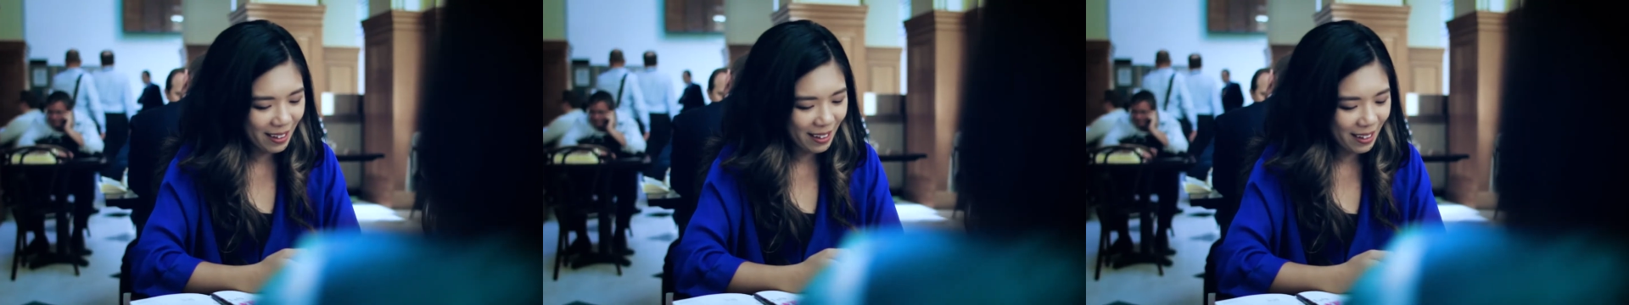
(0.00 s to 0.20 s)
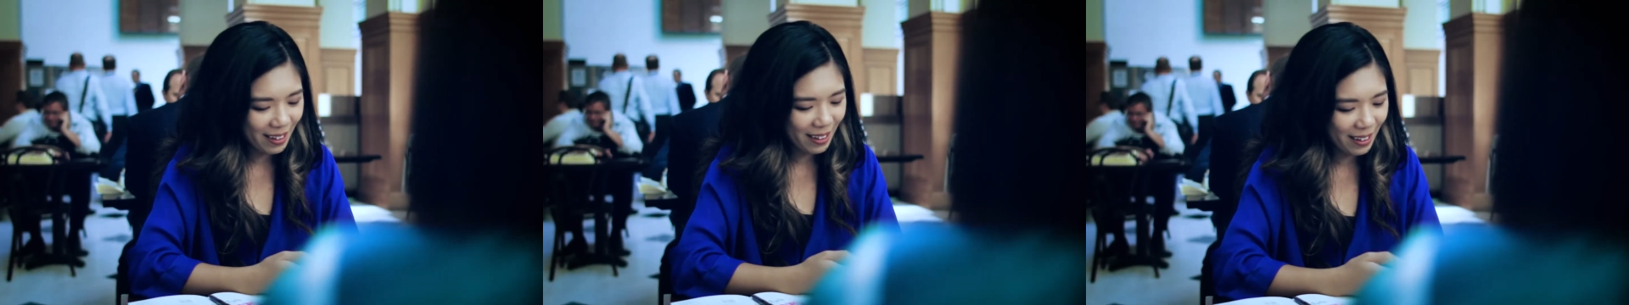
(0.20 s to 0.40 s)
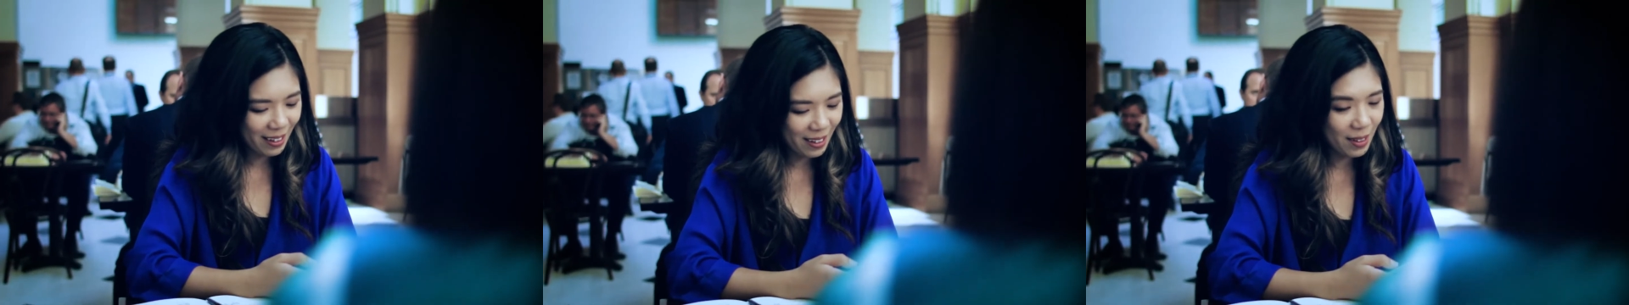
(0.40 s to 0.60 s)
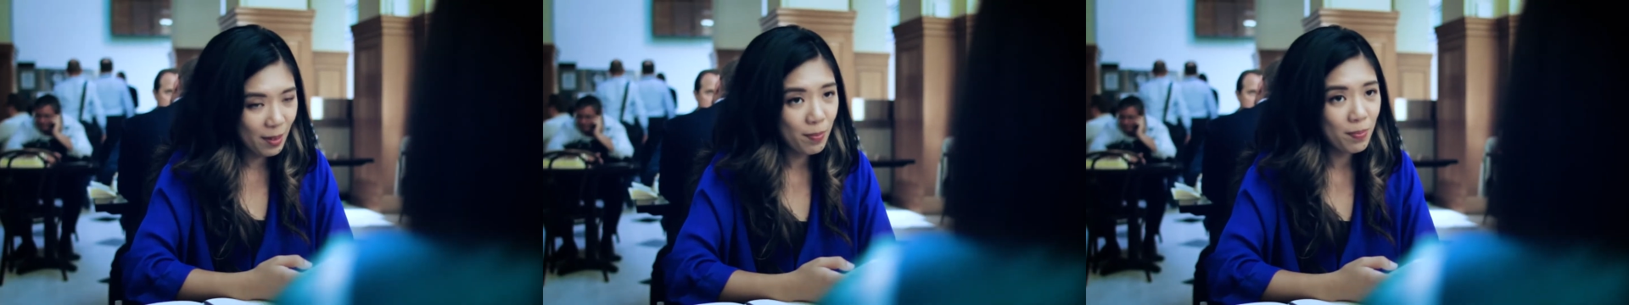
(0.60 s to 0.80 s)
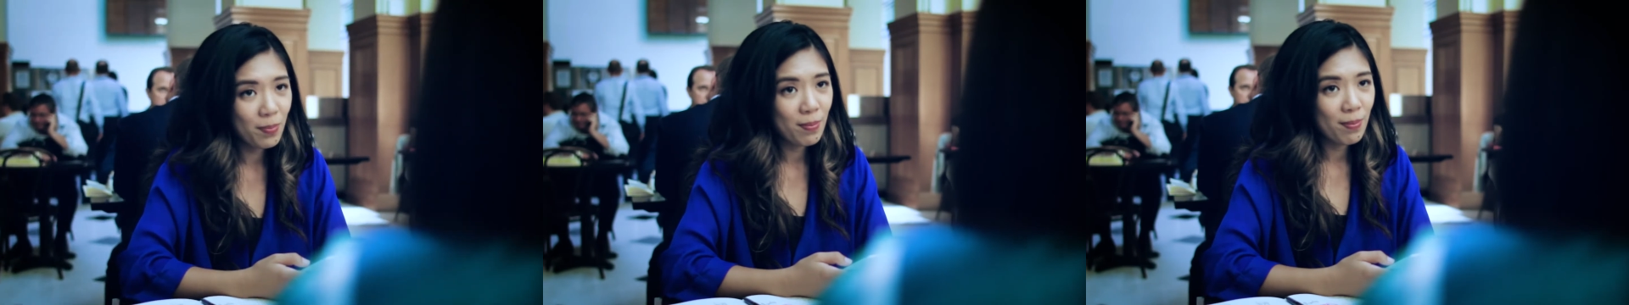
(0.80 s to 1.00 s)
signed up for the
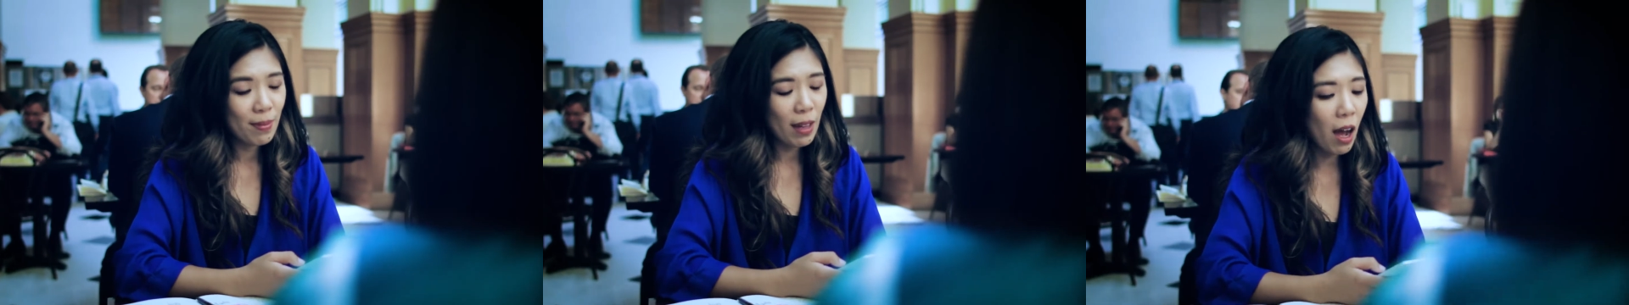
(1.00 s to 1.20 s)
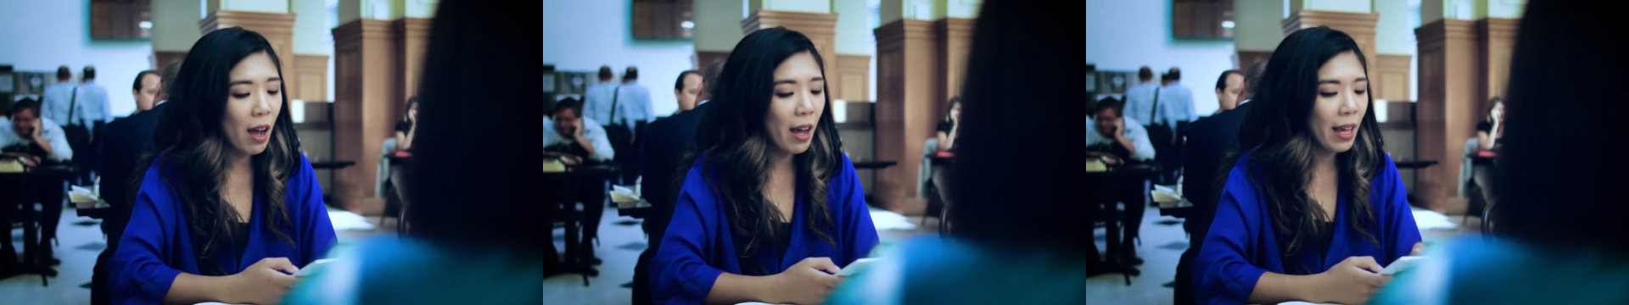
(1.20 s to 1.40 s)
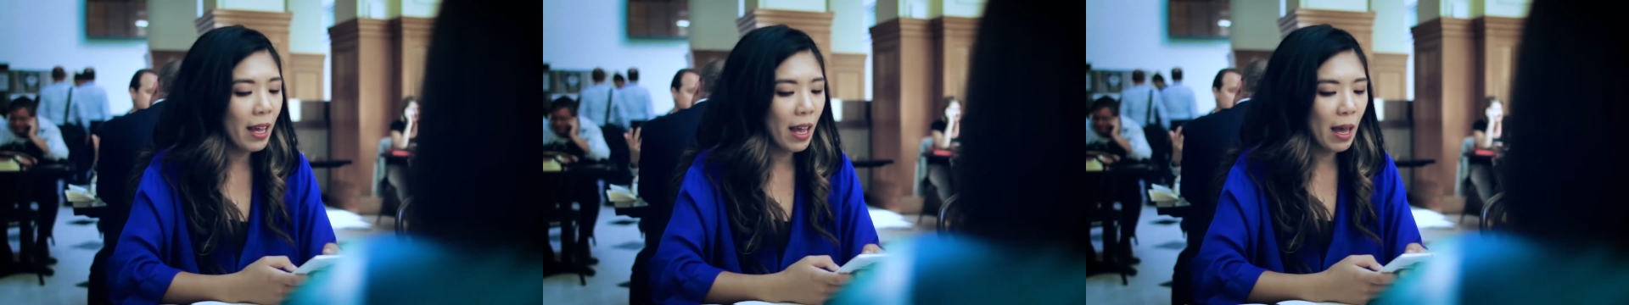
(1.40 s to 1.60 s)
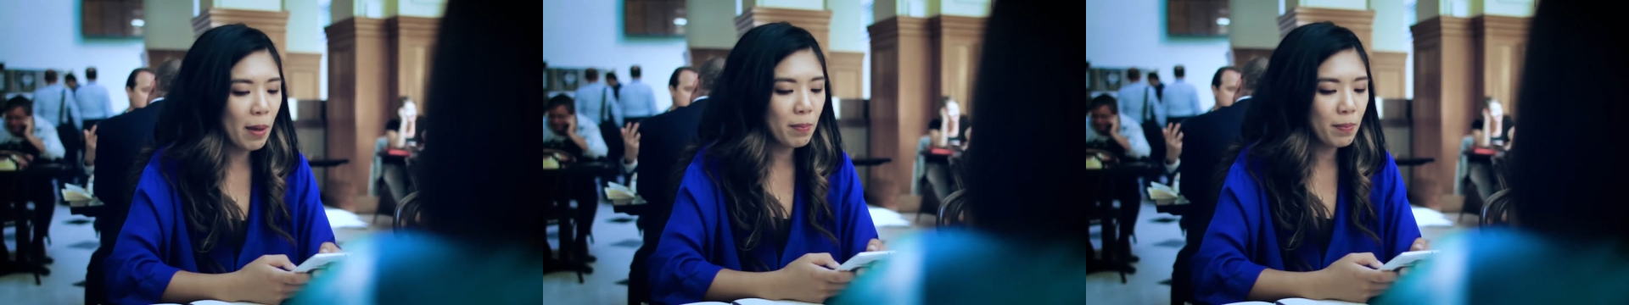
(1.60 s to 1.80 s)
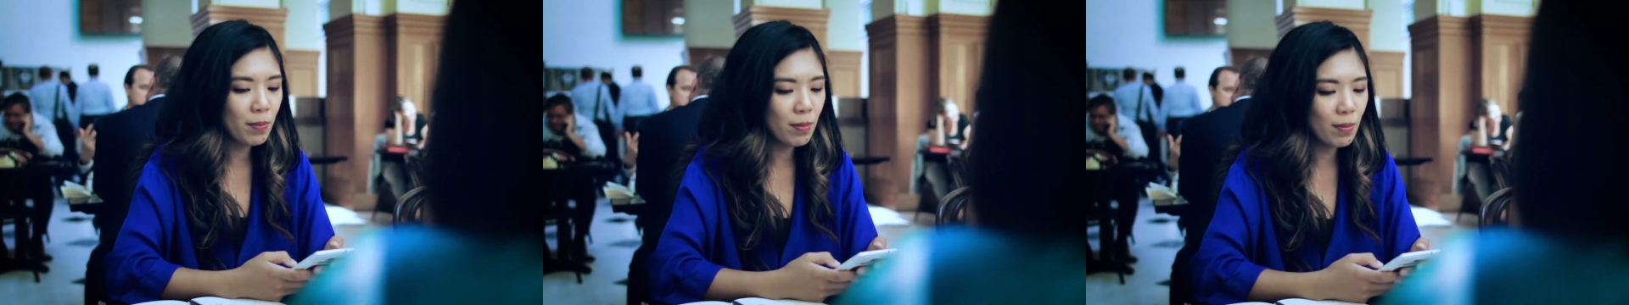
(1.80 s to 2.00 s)
Freelance Masterclass
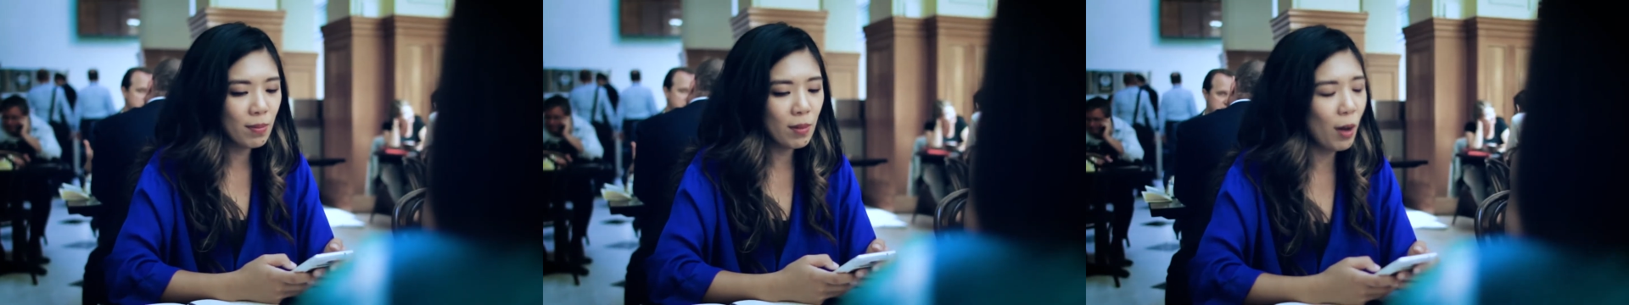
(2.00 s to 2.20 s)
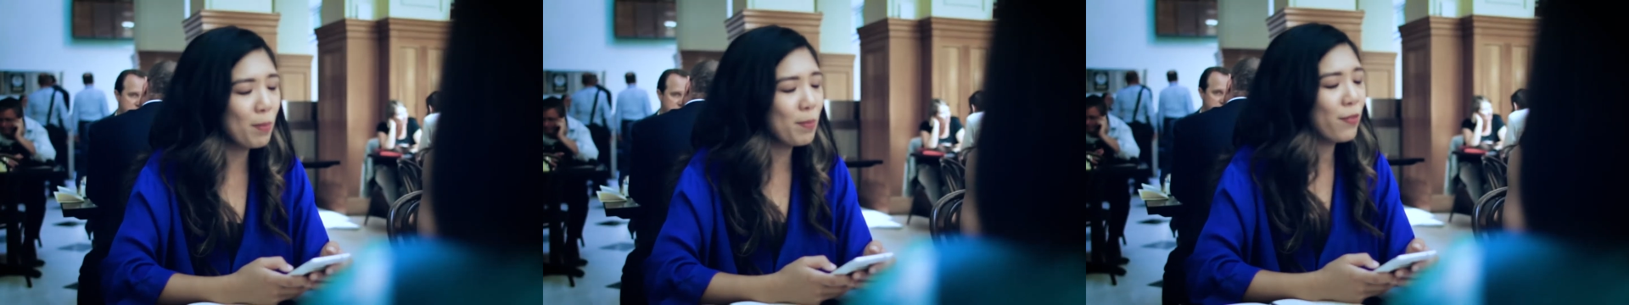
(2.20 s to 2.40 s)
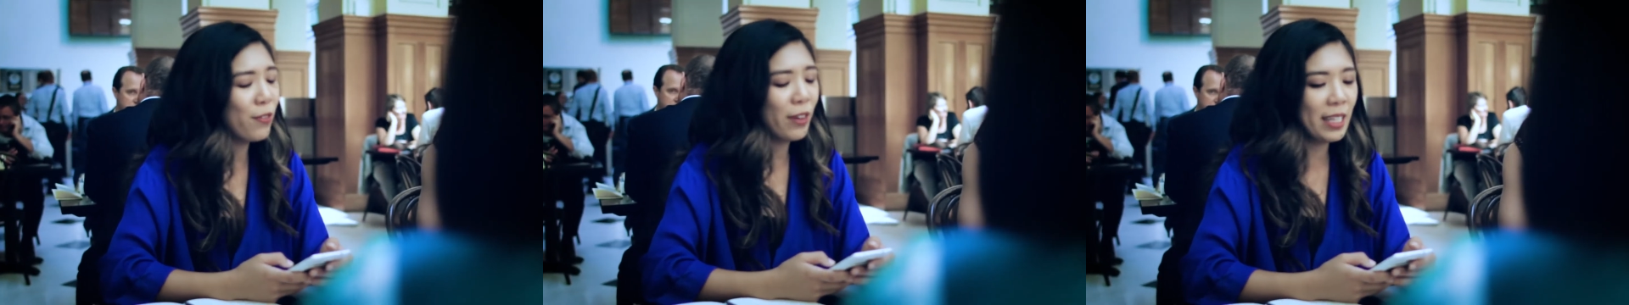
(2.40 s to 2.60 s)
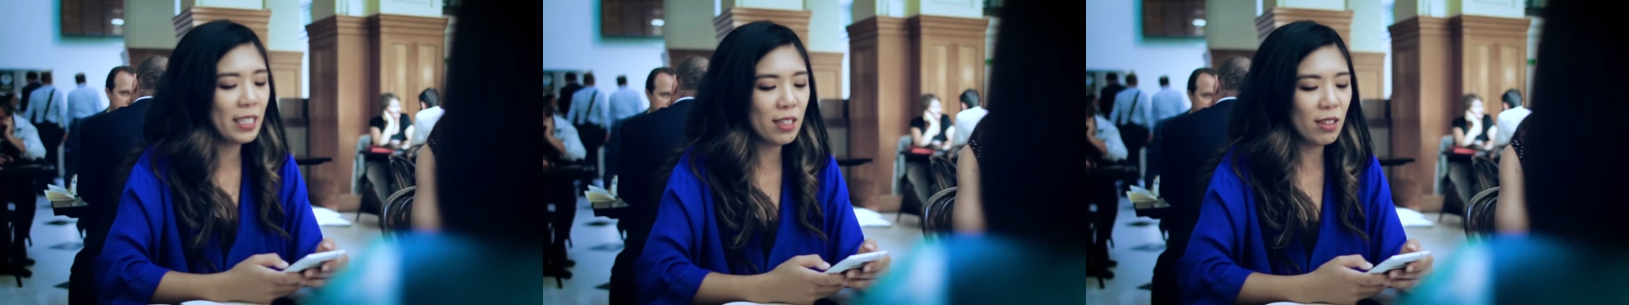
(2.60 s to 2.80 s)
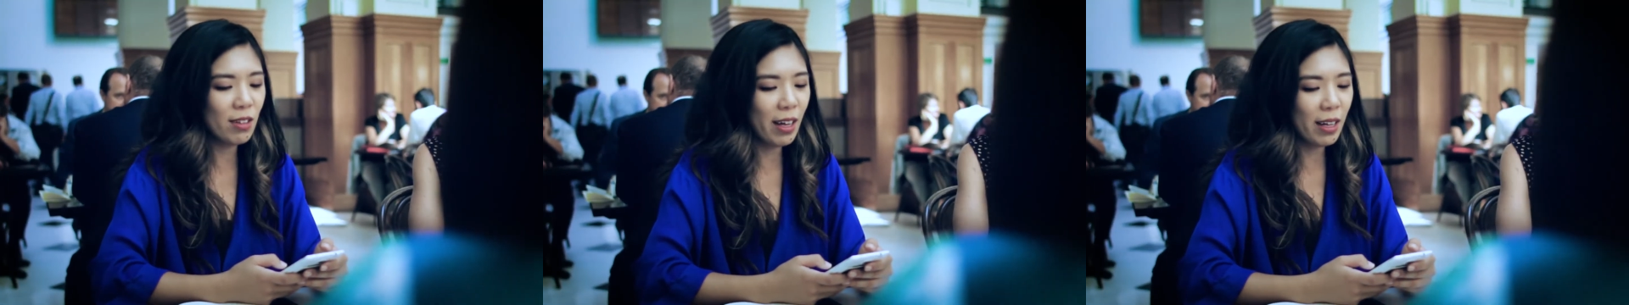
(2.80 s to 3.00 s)
program
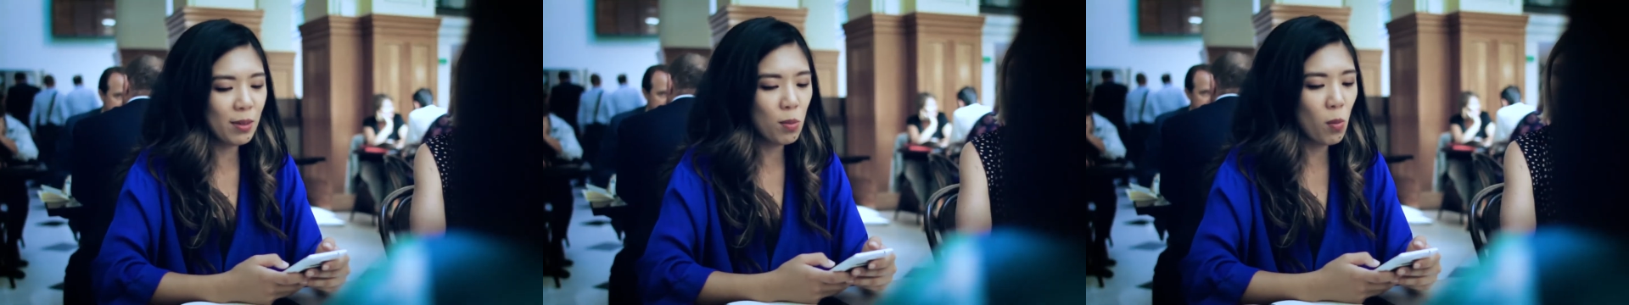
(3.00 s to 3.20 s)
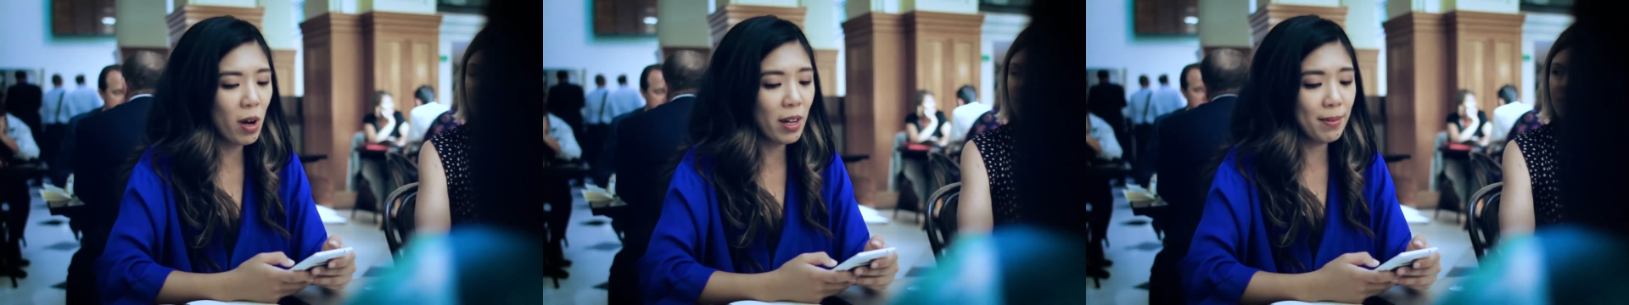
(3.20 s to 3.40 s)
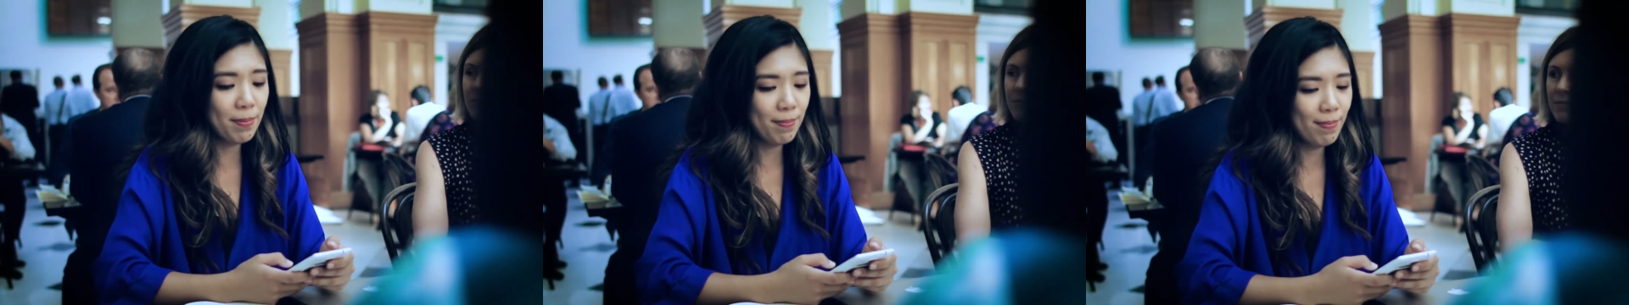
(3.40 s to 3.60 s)
is having